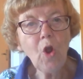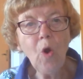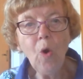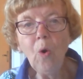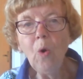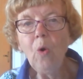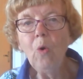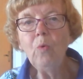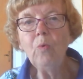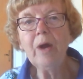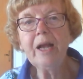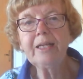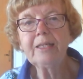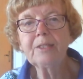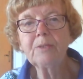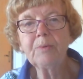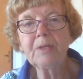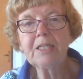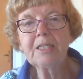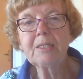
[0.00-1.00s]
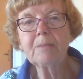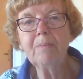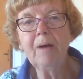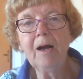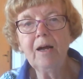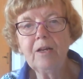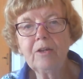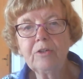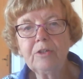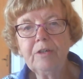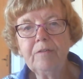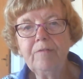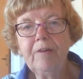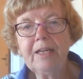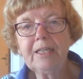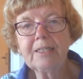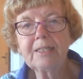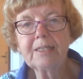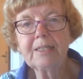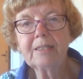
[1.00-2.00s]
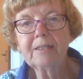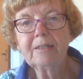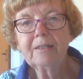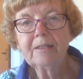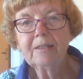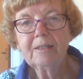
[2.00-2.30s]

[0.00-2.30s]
always with a smile on her face.